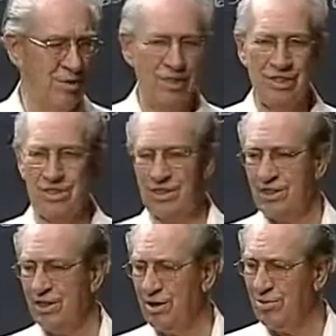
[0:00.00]
Peace
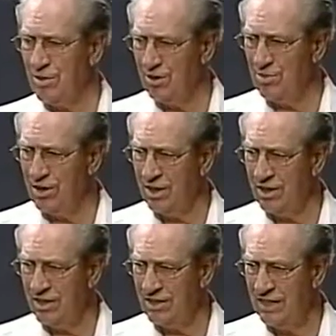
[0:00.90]
has come to the Middle
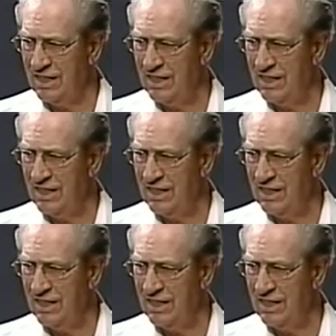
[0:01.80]
East.